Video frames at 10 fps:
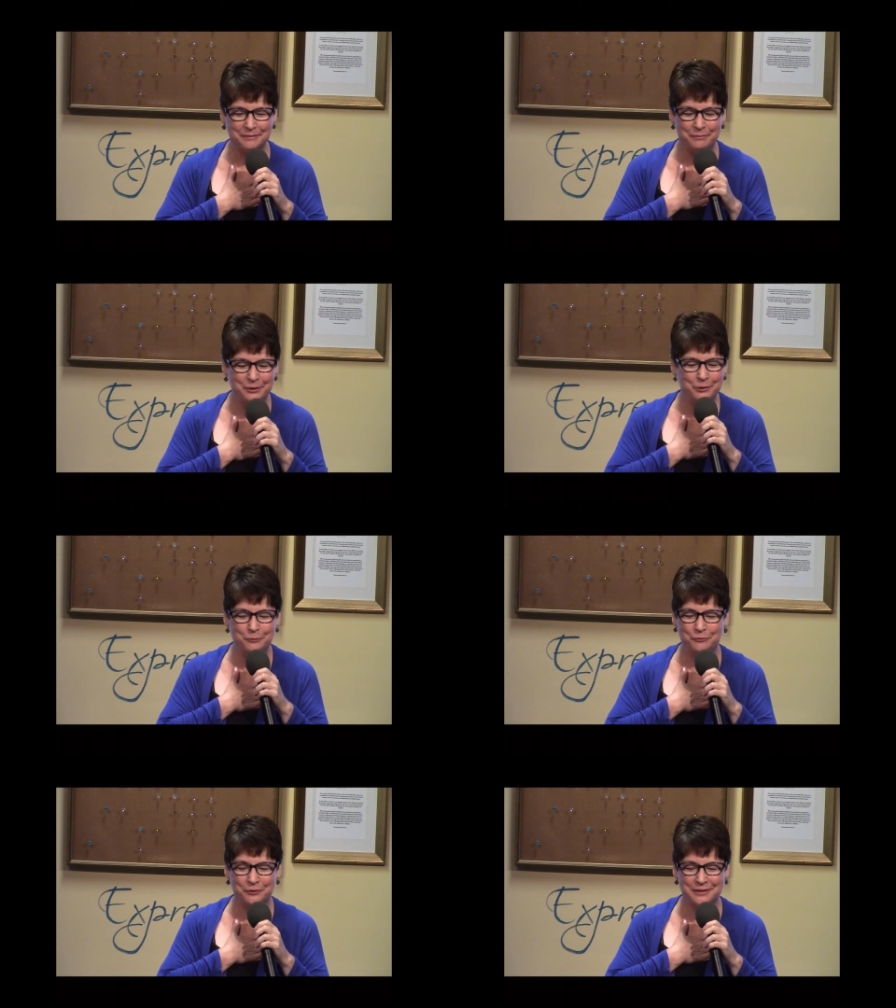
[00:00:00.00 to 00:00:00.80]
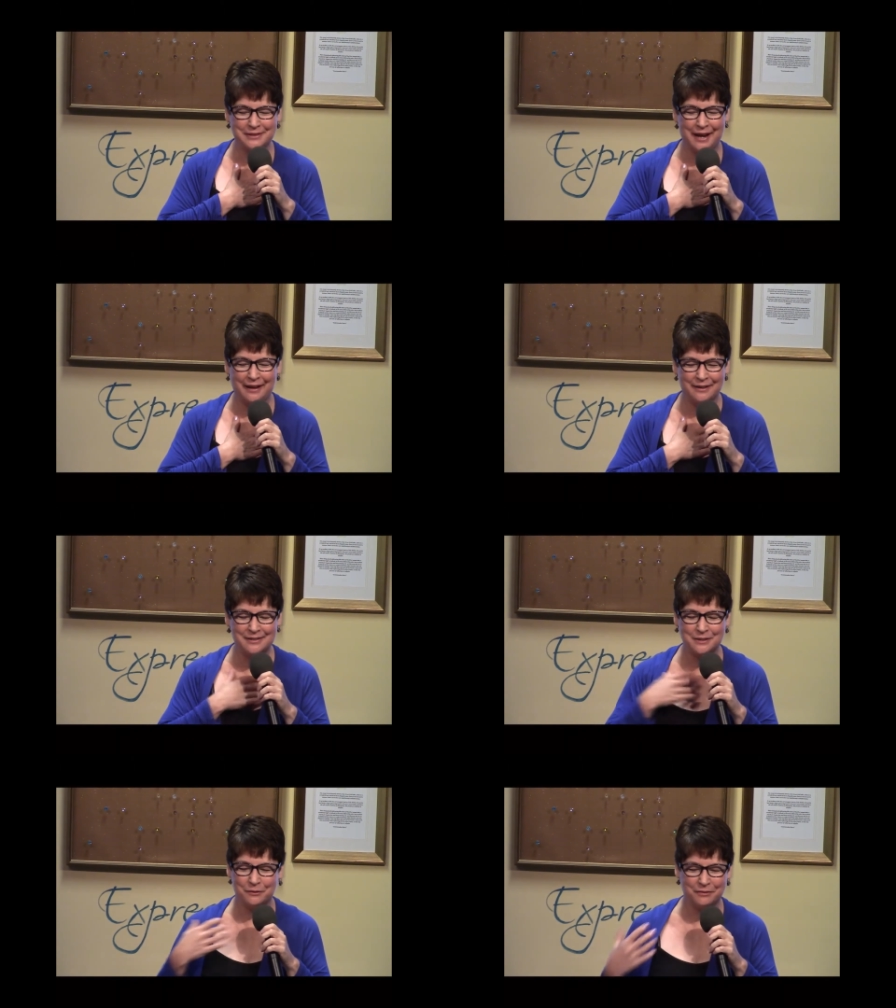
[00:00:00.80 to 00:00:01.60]
beautiful silence
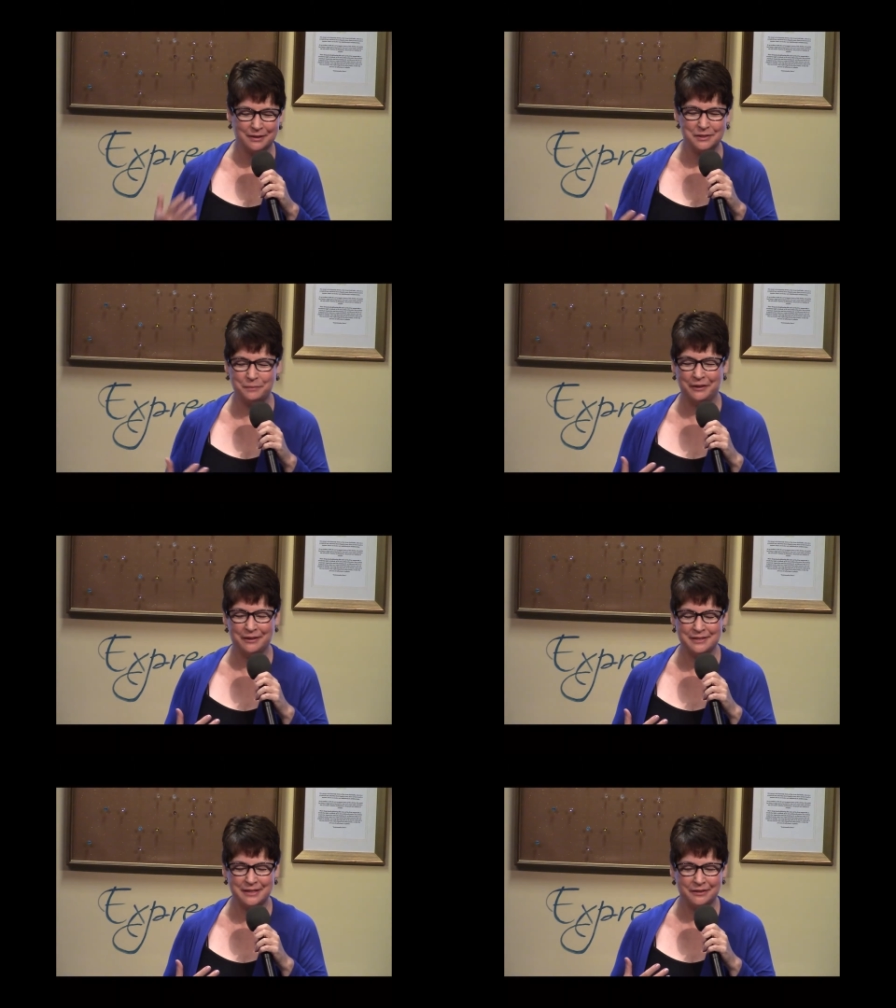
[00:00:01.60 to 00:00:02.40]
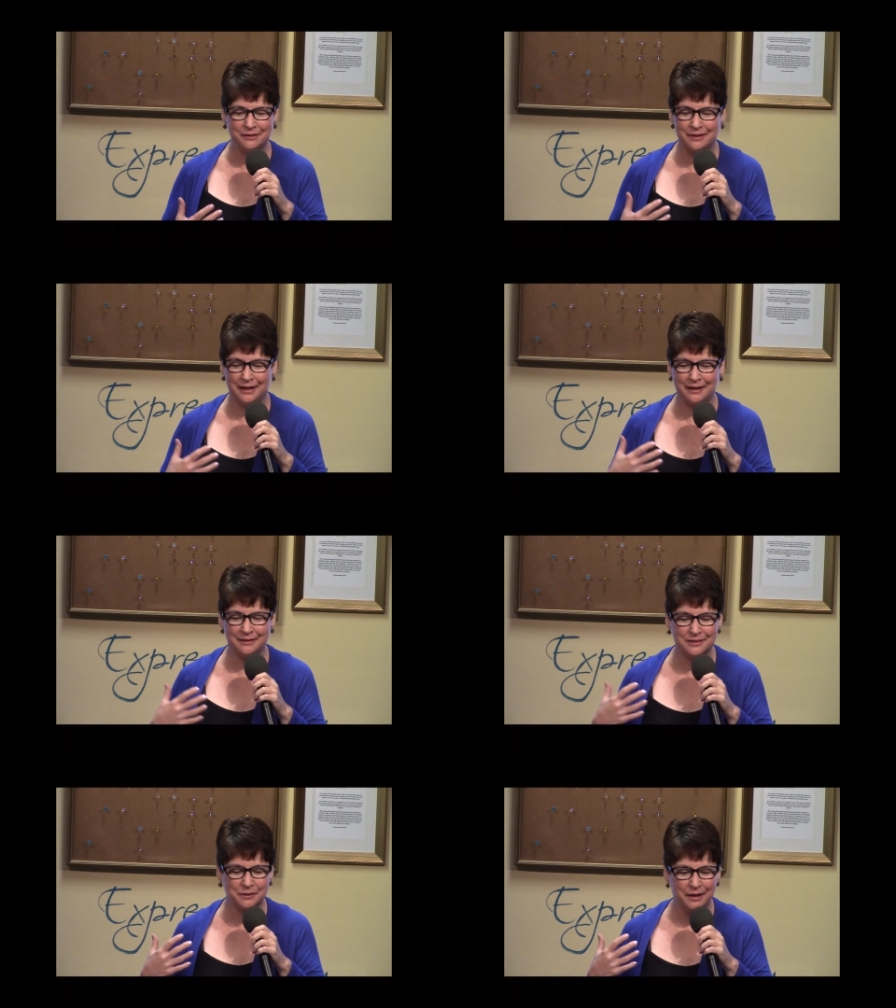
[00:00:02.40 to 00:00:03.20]
that we've experienced here today, this